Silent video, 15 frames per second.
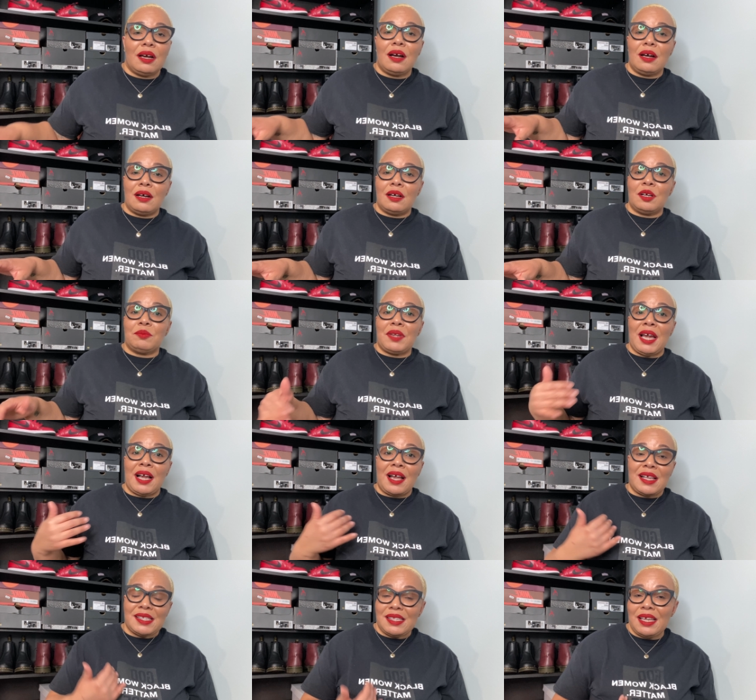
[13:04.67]
Um, like
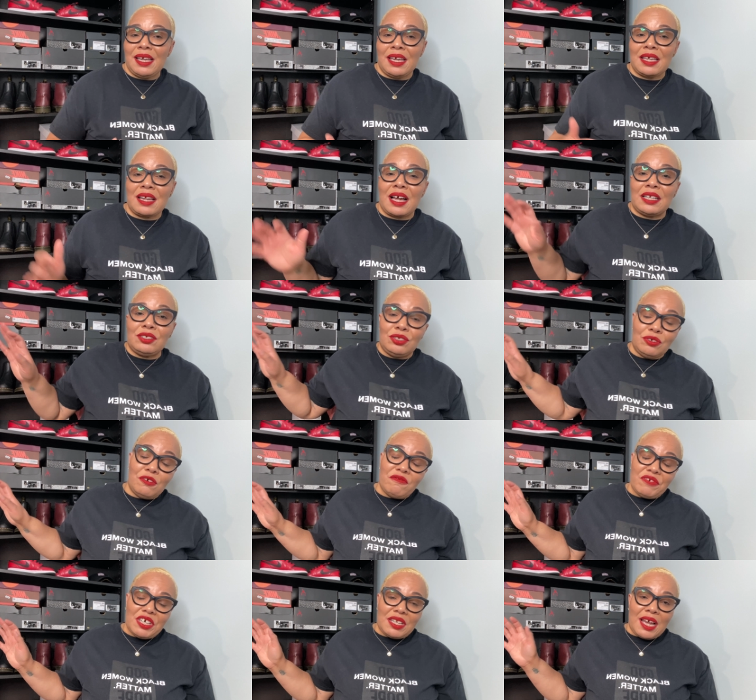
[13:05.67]
I said, I do
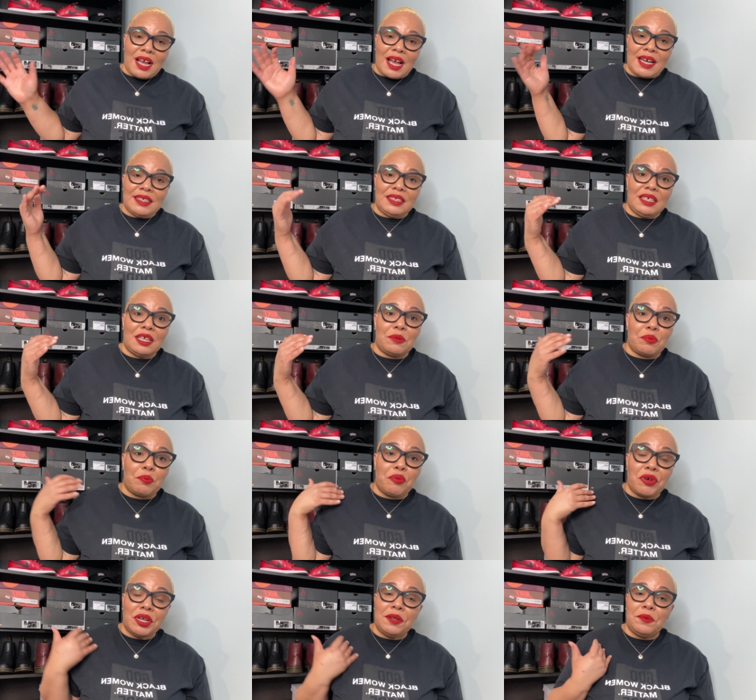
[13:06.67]
feel like I did
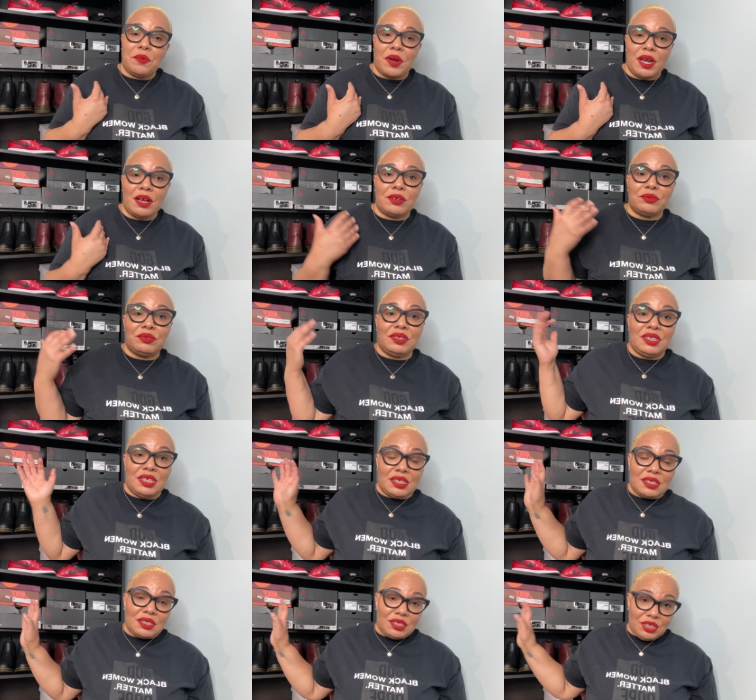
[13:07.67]
pretty well
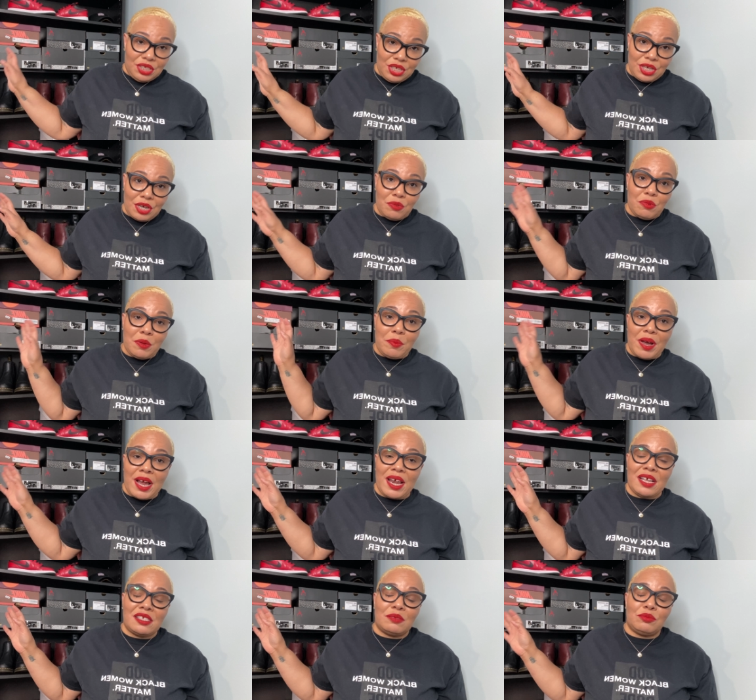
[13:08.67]
this year with
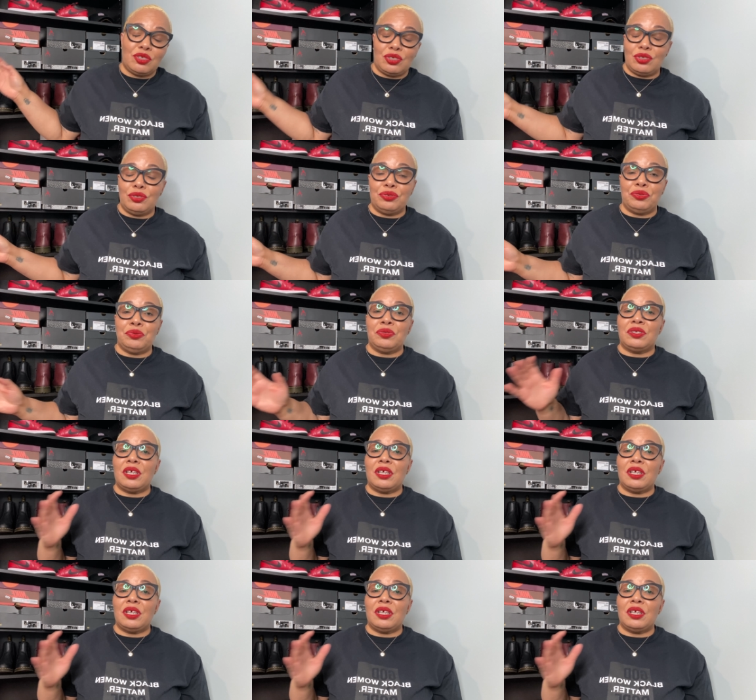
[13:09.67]
buying some shoes.